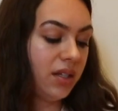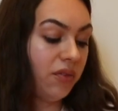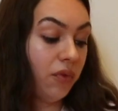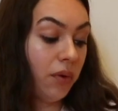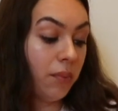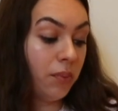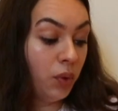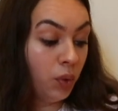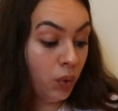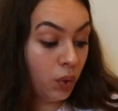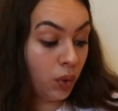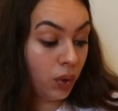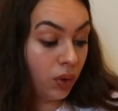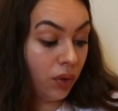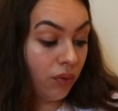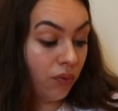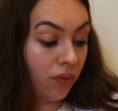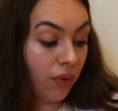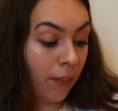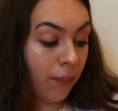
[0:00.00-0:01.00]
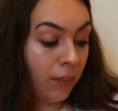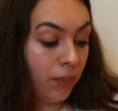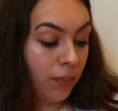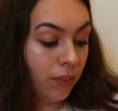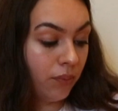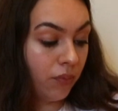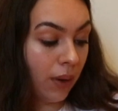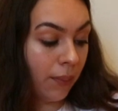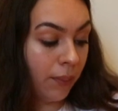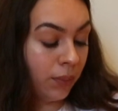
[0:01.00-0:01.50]
it
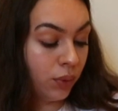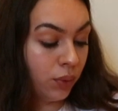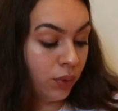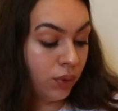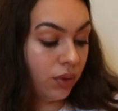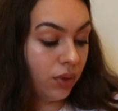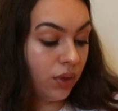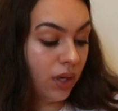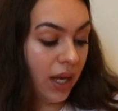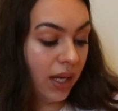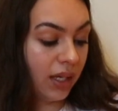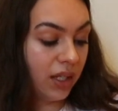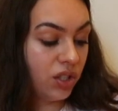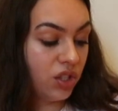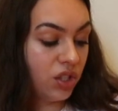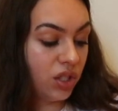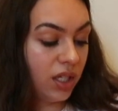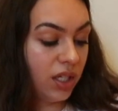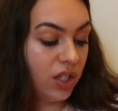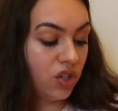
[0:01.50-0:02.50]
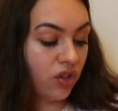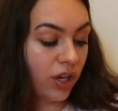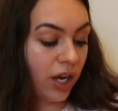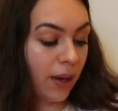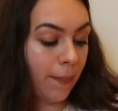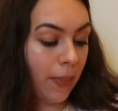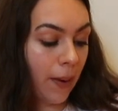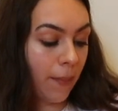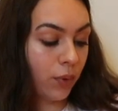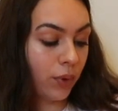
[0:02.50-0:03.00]
Ramoon energy
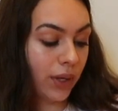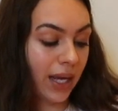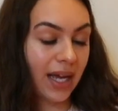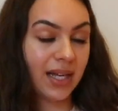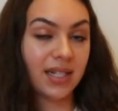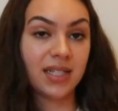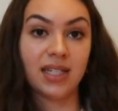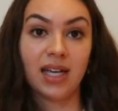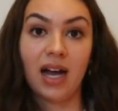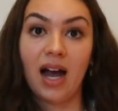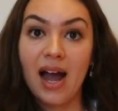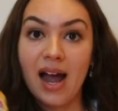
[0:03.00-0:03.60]
drink bubble candy.